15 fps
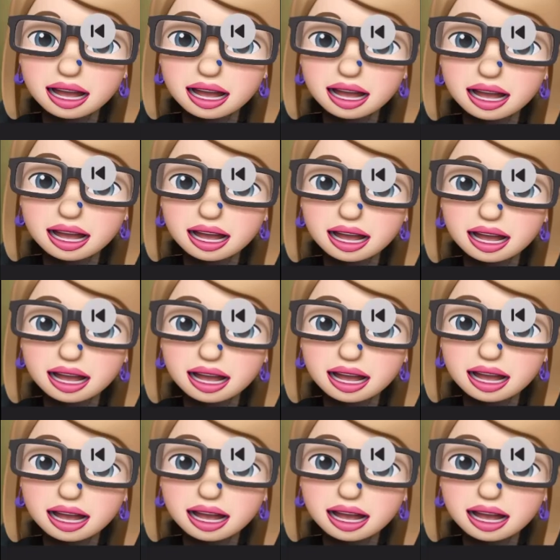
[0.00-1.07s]

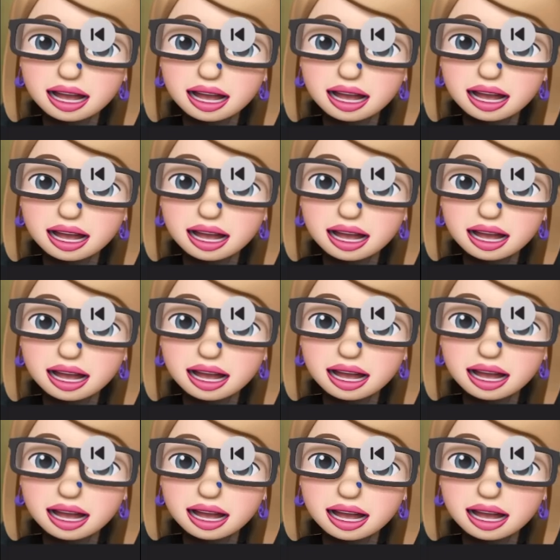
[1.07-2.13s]

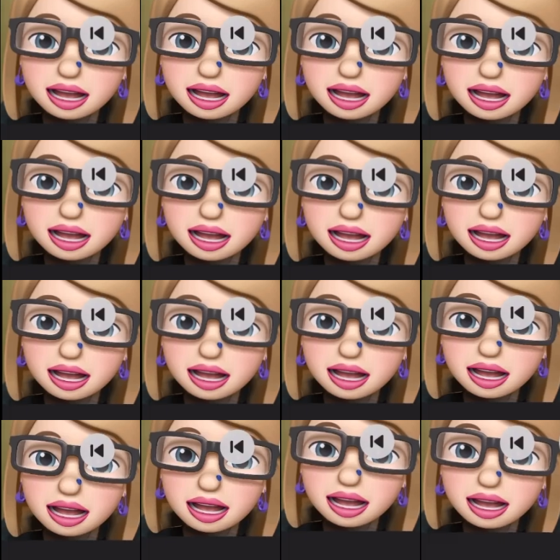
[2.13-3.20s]

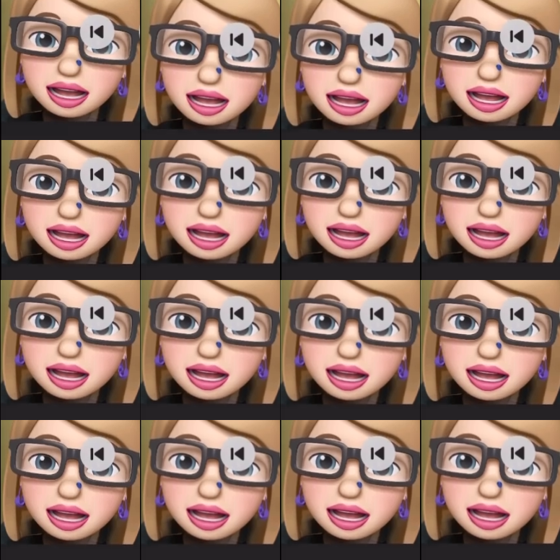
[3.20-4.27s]

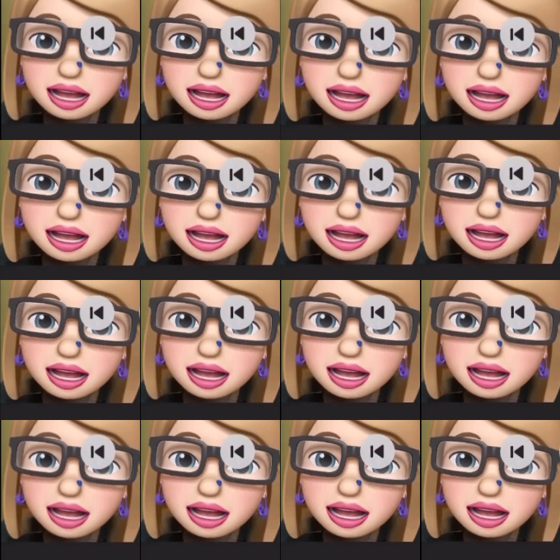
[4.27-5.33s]

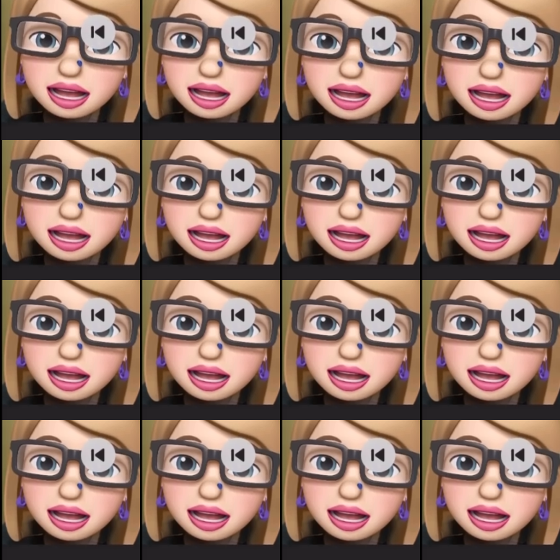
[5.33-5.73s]
No one is speaking in this clip.